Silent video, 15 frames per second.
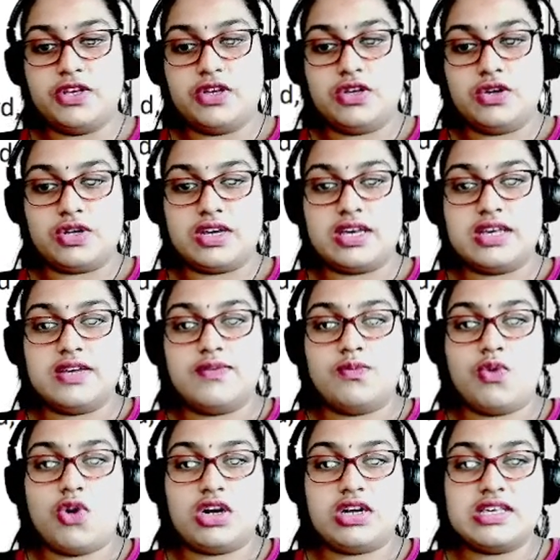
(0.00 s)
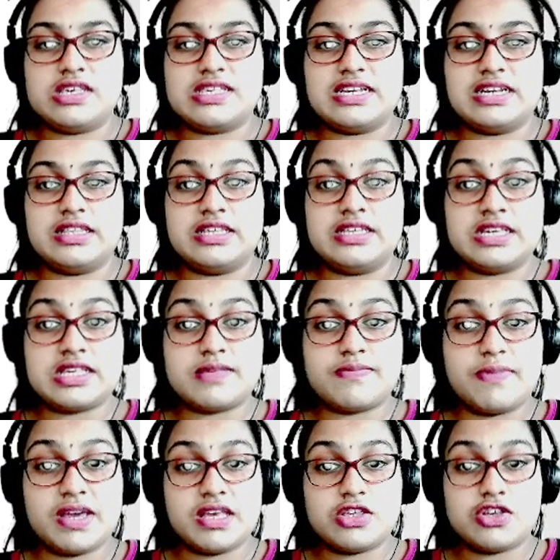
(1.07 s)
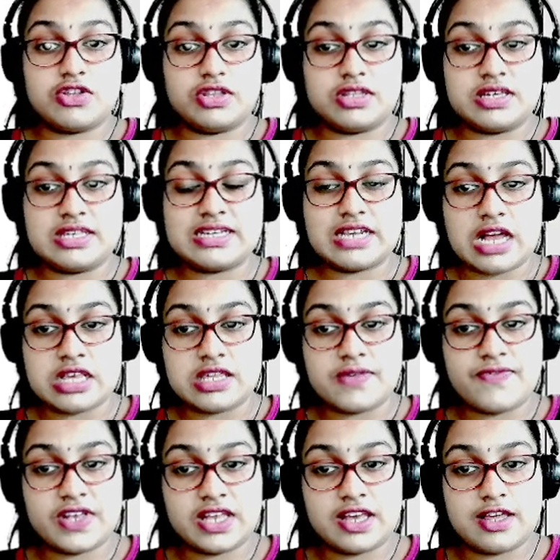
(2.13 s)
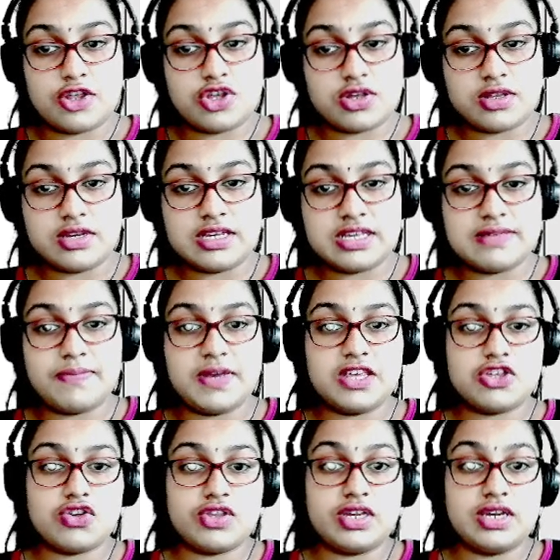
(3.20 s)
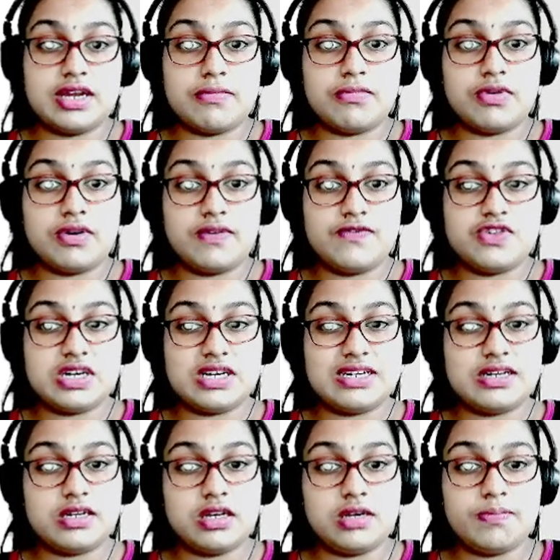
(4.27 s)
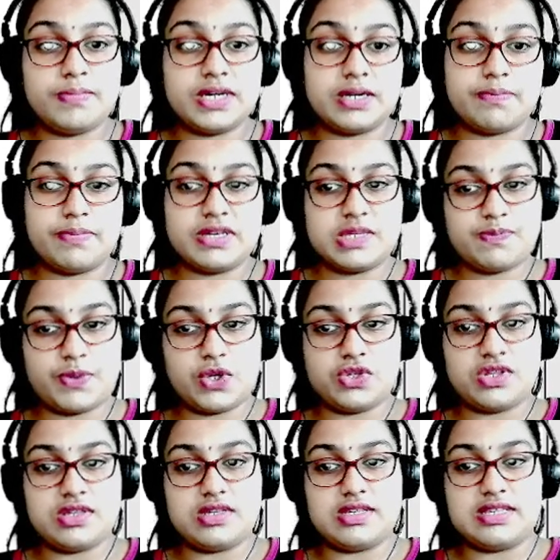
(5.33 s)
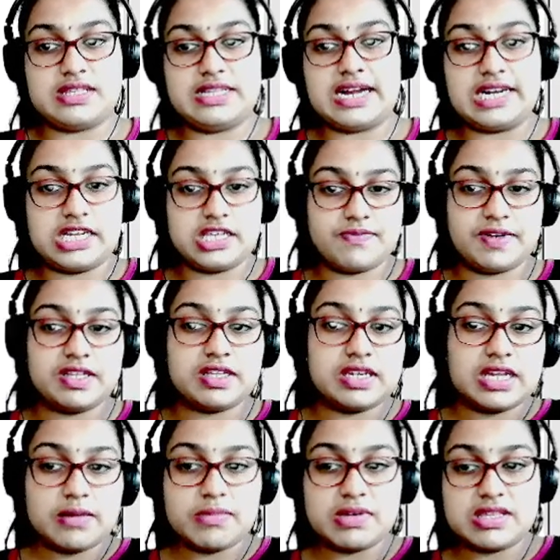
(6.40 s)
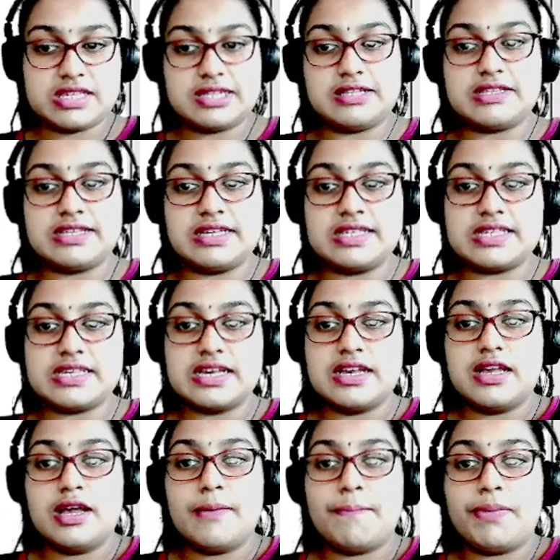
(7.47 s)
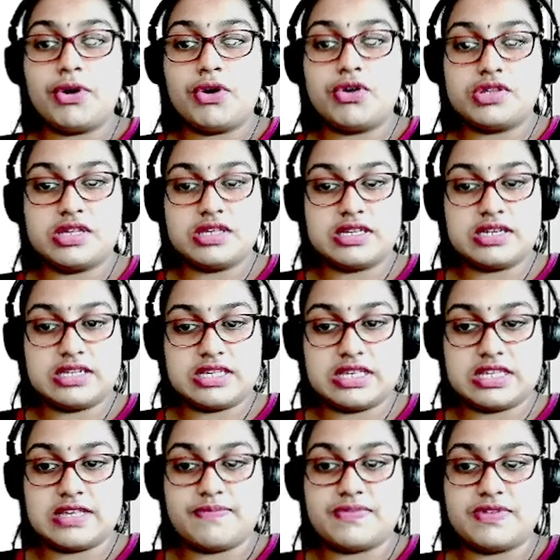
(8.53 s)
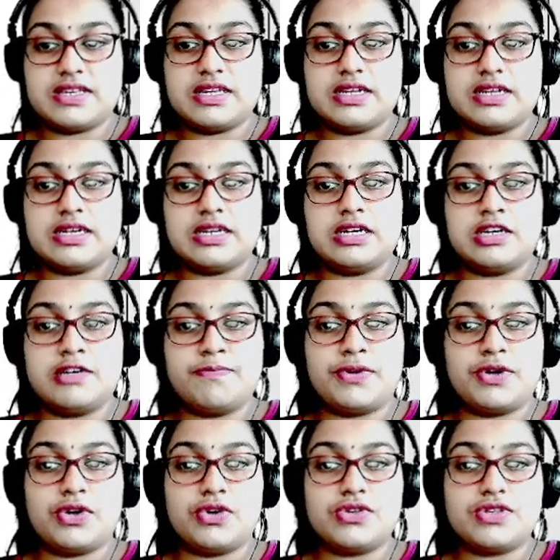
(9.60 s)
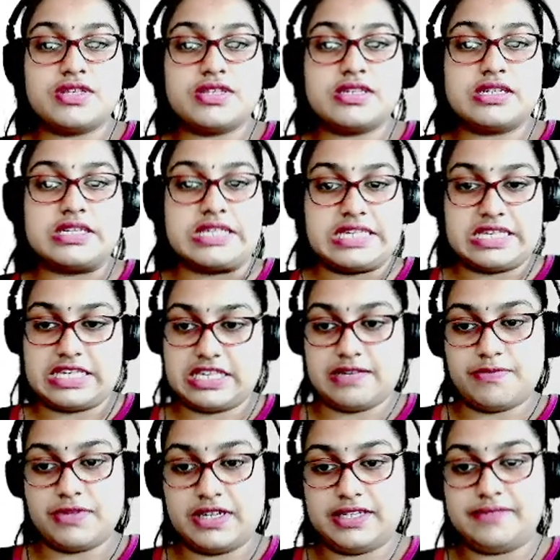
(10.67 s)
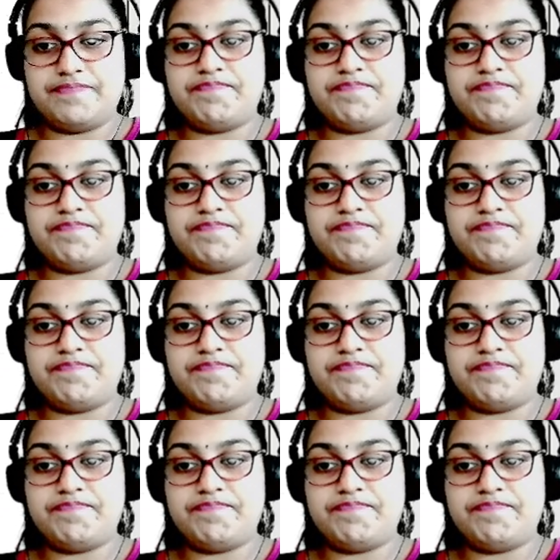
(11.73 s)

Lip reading: Okay, what is this is based on, this classification is based on the number of general purpose processors. That is why the name itself says processor system, single processor system, right?